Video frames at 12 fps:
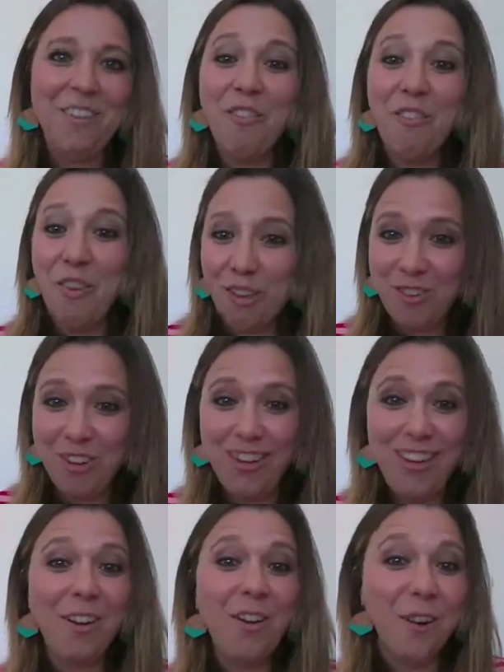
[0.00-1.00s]

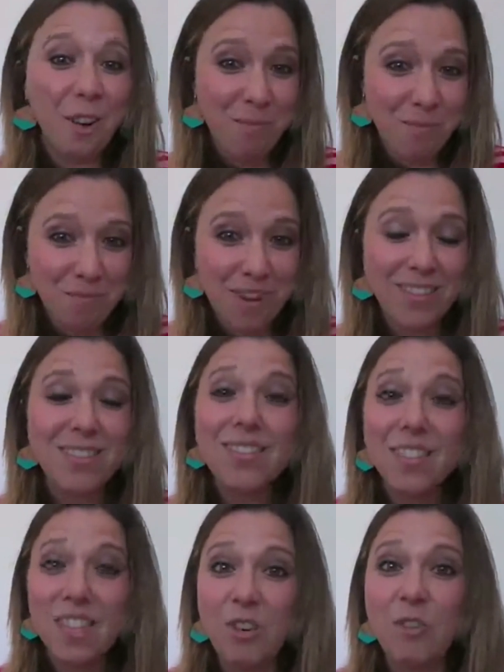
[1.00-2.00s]
Virtually or in
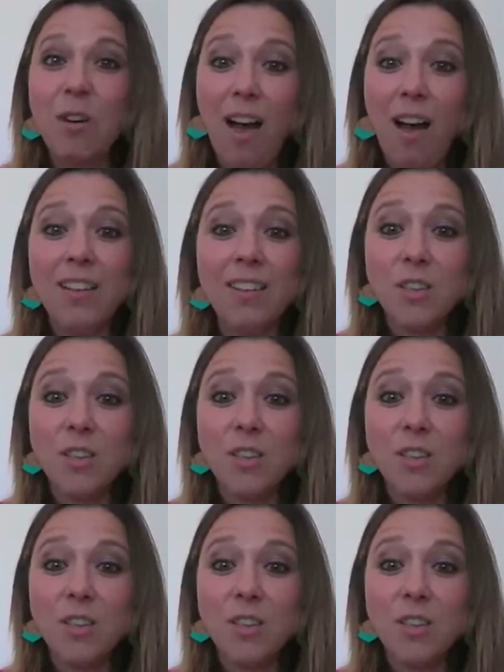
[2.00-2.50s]
presence, you are.